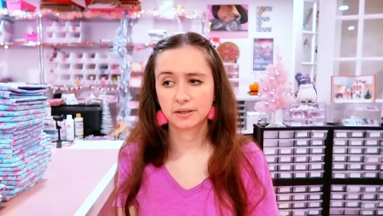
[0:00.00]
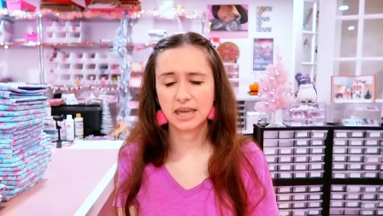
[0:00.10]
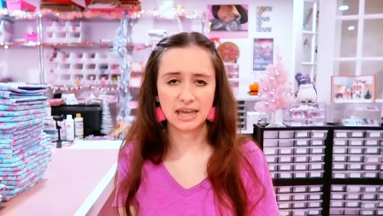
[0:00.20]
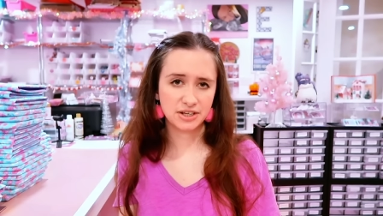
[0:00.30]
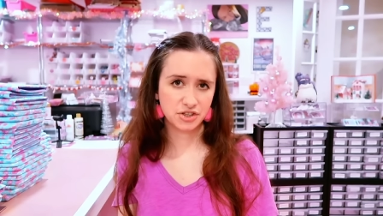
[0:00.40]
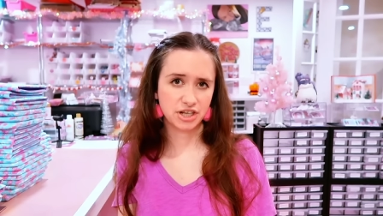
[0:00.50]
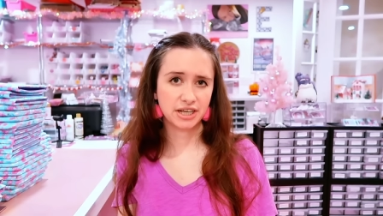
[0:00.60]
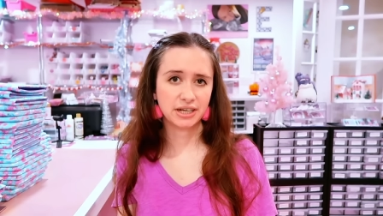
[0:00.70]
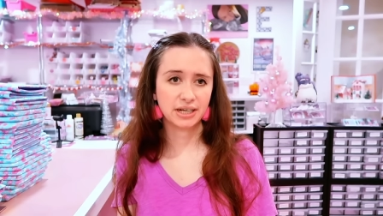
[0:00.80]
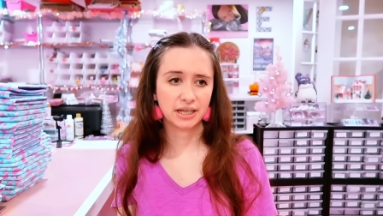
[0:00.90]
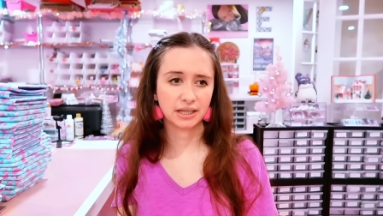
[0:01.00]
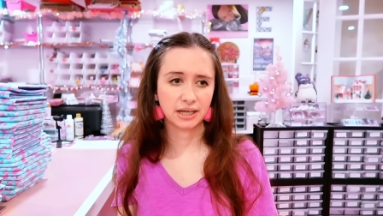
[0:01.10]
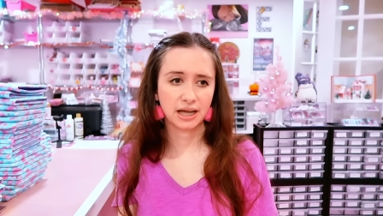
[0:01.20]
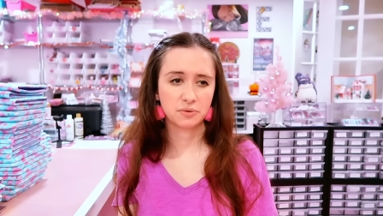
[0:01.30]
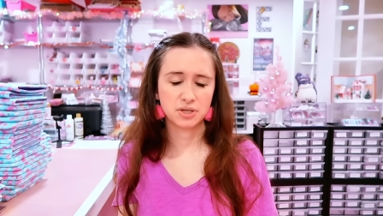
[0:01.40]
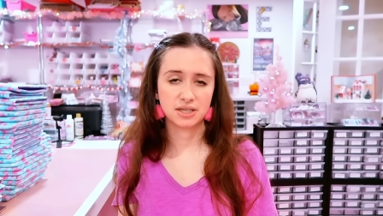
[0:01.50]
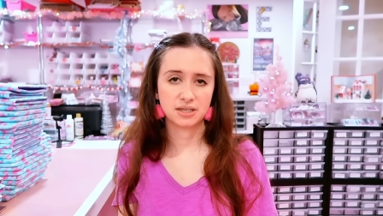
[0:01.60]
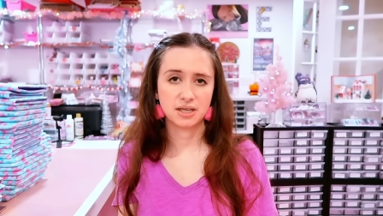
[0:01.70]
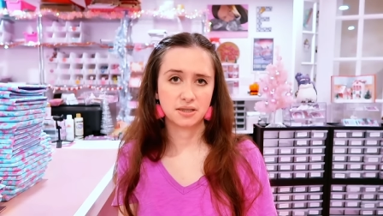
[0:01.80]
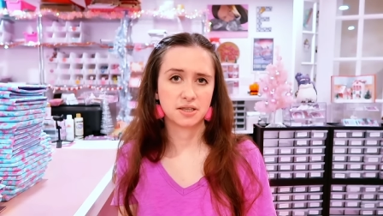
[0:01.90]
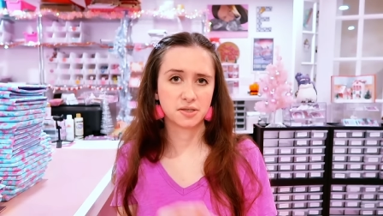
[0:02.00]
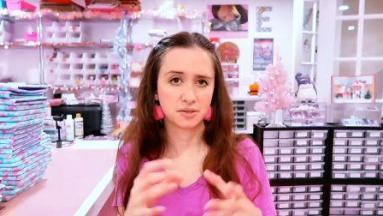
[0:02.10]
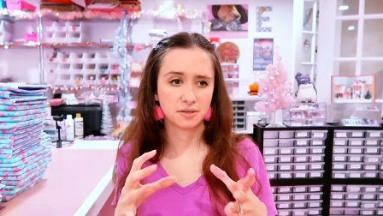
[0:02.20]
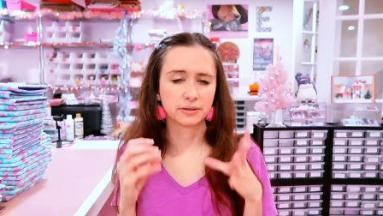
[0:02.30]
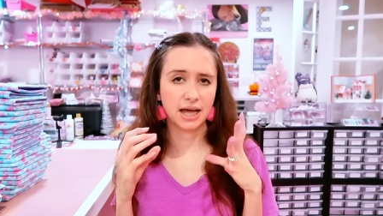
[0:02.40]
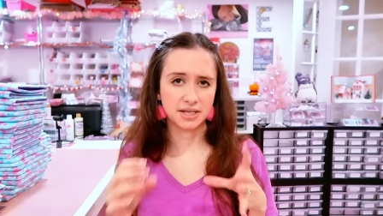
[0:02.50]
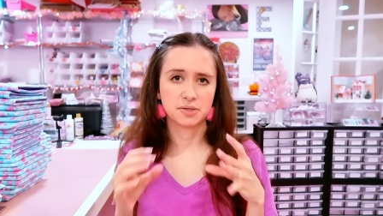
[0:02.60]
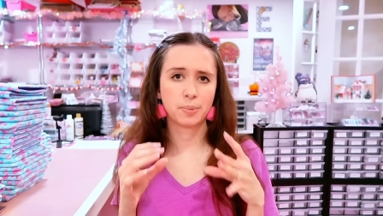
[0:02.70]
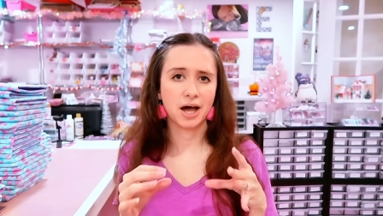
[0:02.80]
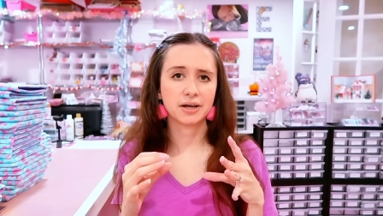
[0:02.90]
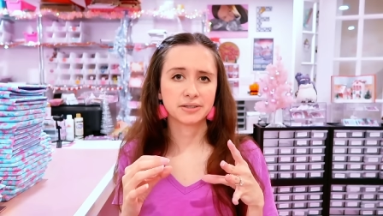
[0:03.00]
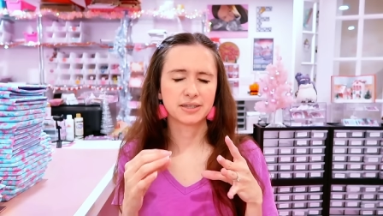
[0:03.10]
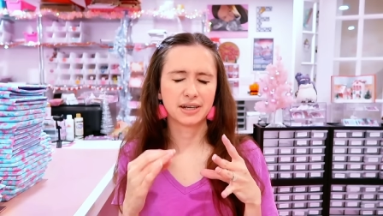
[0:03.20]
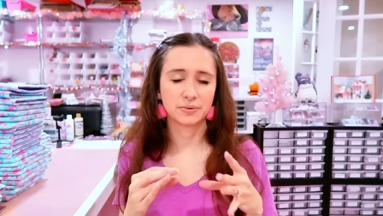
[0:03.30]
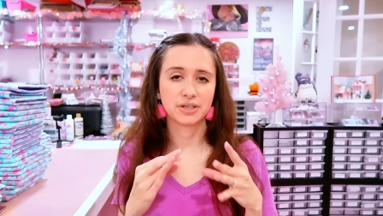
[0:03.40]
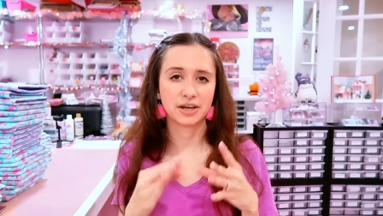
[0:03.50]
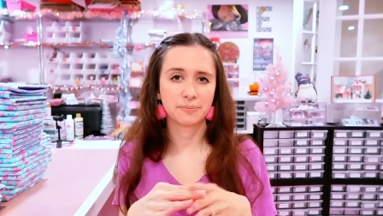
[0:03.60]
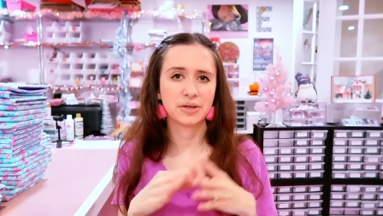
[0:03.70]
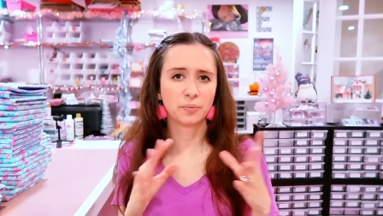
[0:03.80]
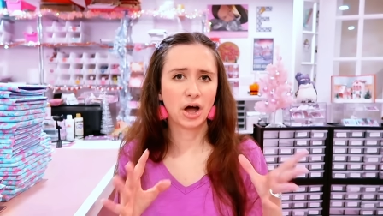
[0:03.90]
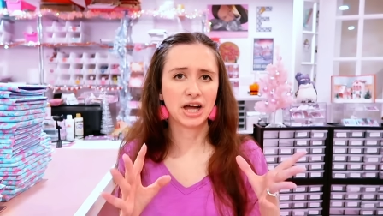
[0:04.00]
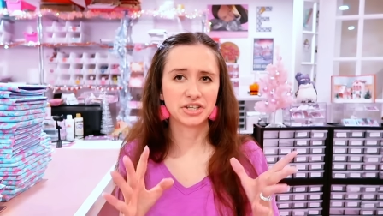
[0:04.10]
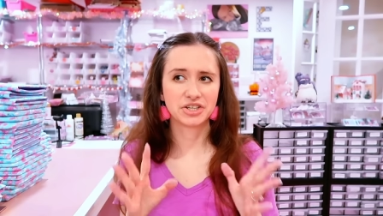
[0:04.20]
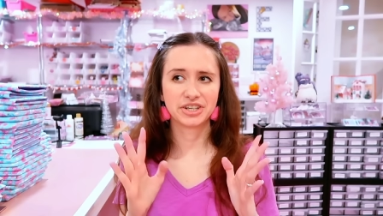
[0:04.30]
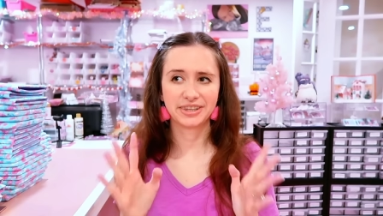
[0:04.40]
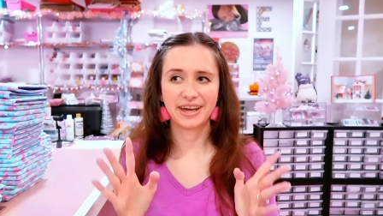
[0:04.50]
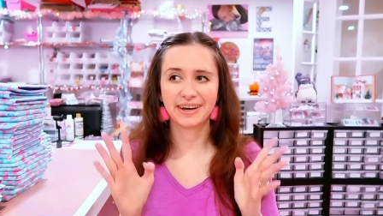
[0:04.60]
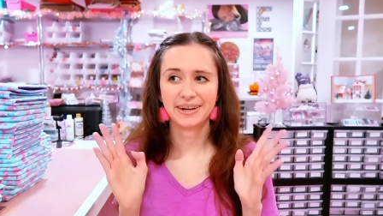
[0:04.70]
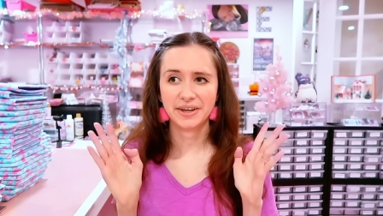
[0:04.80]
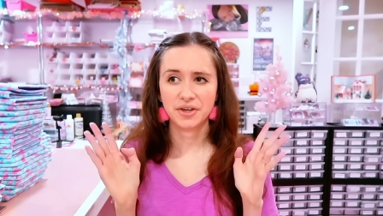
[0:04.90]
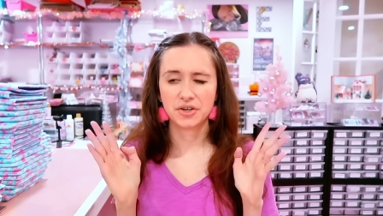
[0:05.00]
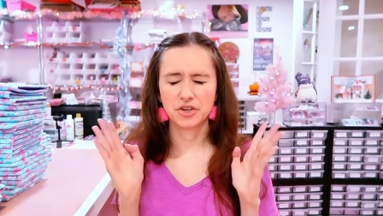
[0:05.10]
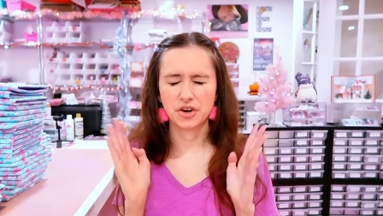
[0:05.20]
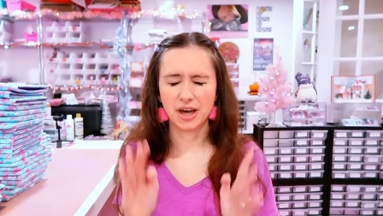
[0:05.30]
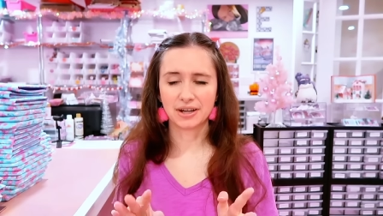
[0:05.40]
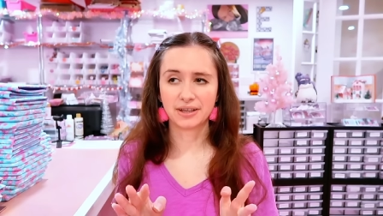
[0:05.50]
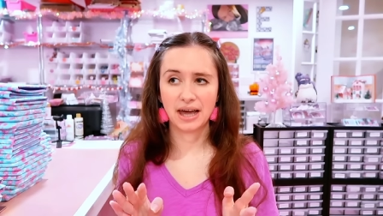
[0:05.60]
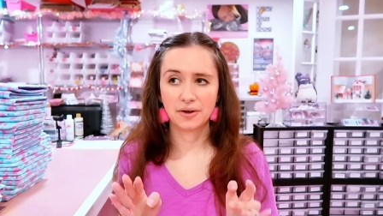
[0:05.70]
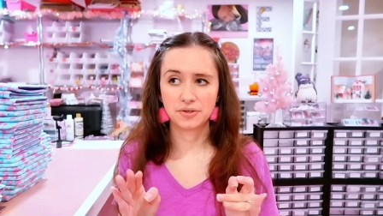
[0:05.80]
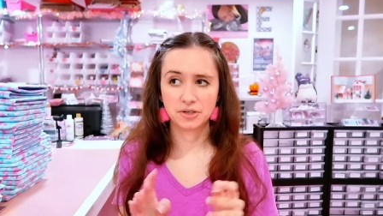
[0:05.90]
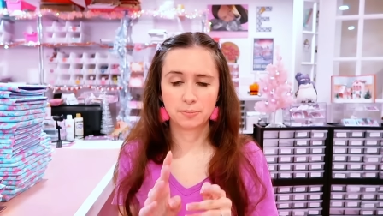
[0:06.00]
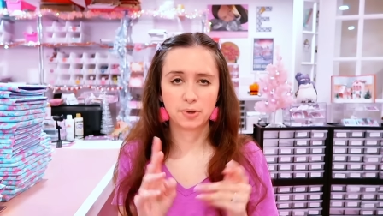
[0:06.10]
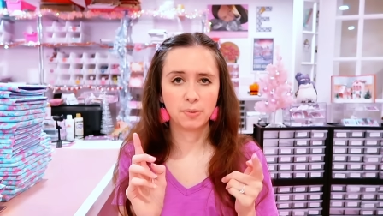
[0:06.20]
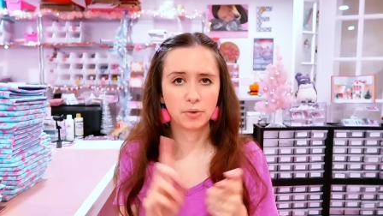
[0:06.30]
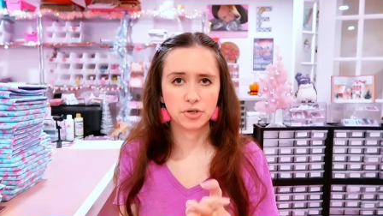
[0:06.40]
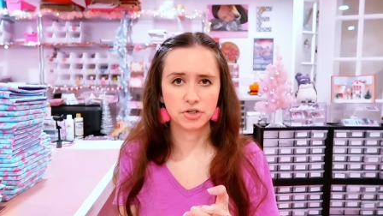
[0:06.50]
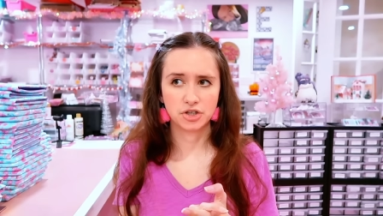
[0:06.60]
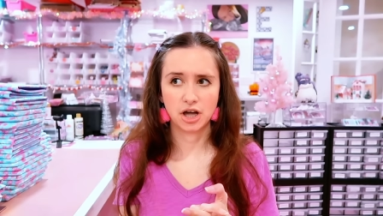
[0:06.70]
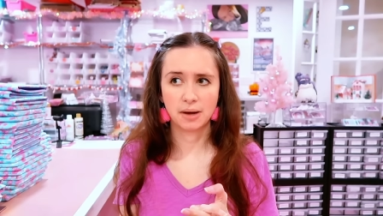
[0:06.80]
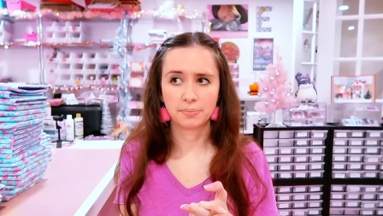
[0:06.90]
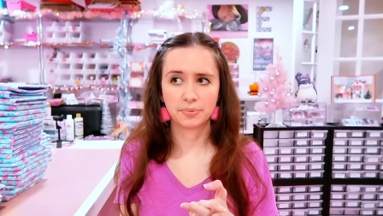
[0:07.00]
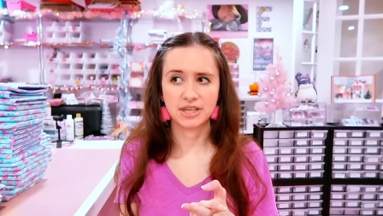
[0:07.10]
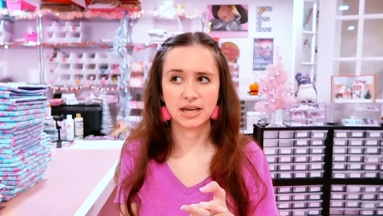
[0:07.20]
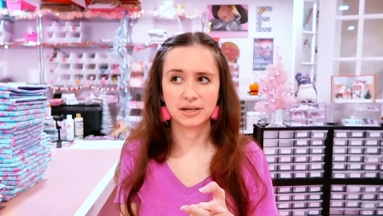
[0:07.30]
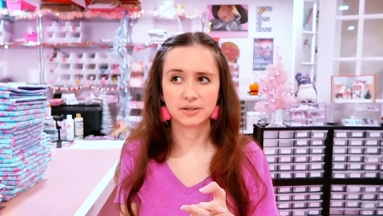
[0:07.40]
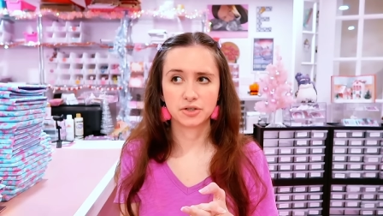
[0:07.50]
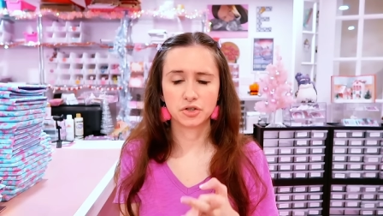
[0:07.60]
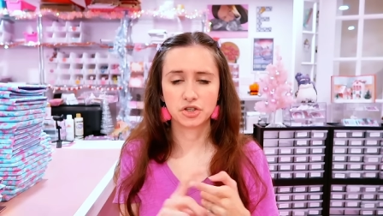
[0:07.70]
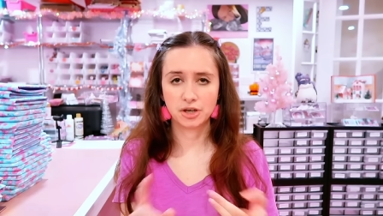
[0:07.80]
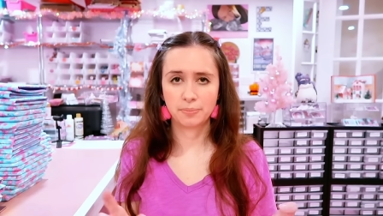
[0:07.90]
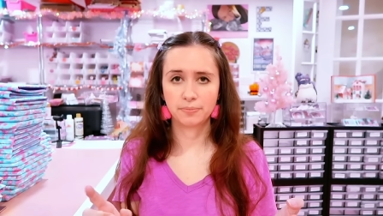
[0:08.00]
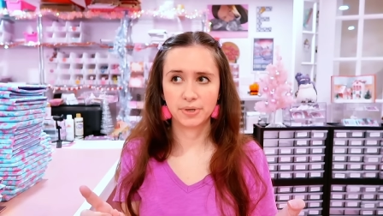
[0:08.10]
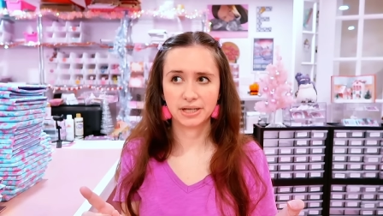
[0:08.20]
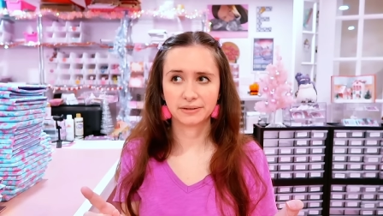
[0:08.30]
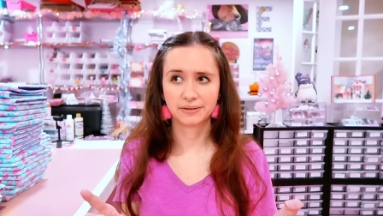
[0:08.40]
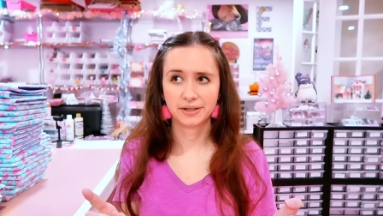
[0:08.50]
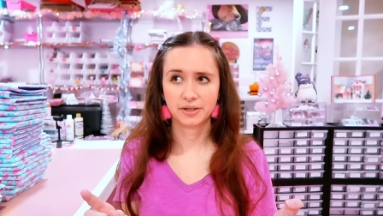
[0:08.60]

caged in and like I was in this glass box that I was kind of being watched and that you're not allowed to promote your shop yet you're shipping